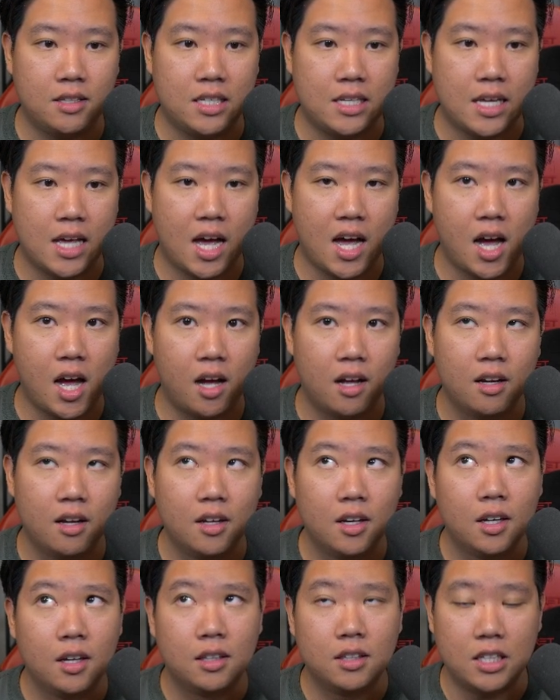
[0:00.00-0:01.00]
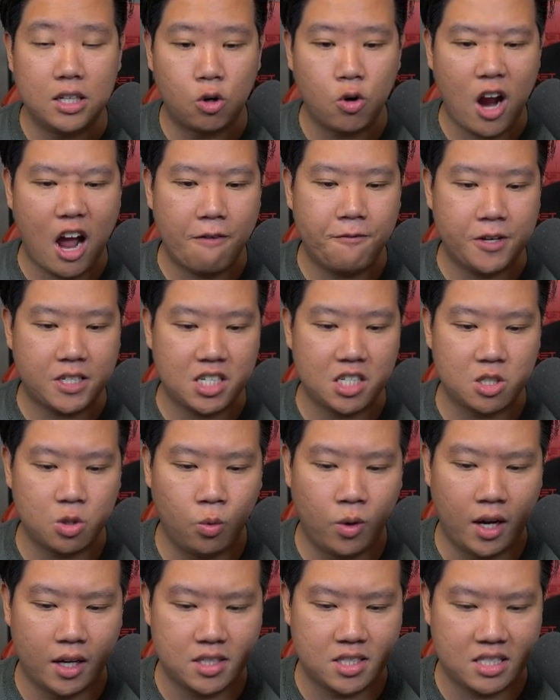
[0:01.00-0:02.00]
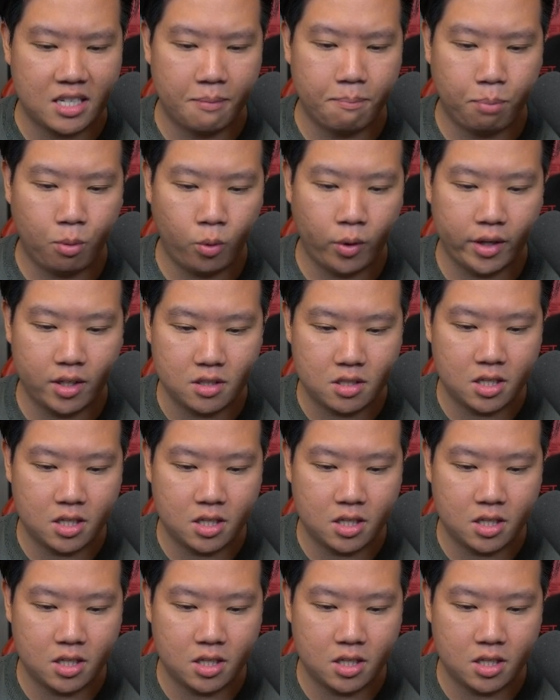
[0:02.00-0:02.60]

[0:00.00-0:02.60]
the graphics as well at some point,